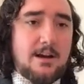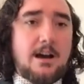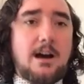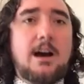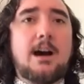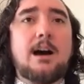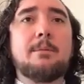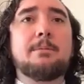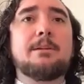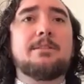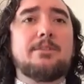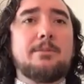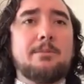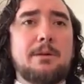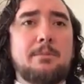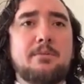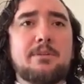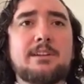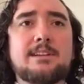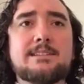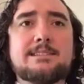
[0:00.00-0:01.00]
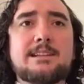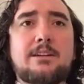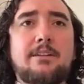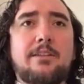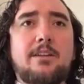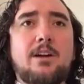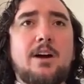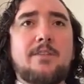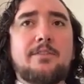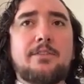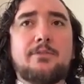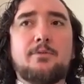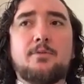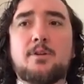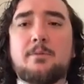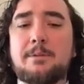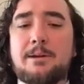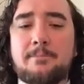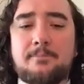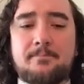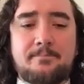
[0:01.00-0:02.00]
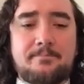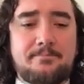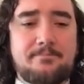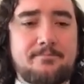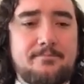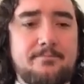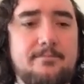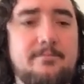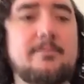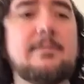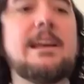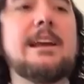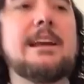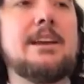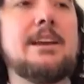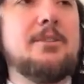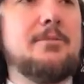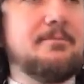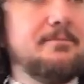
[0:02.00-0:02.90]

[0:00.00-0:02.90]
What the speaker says: Can somebody bring this down to the office for me? Thank you.